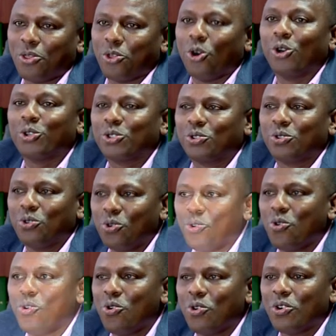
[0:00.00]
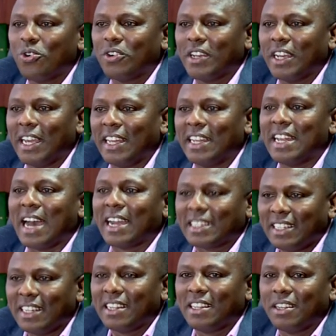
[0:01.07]
those who
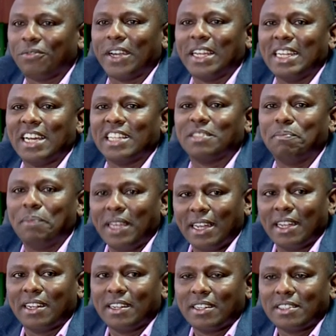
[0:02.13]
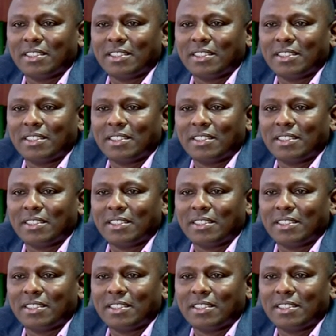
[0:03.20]
enacted the finance bill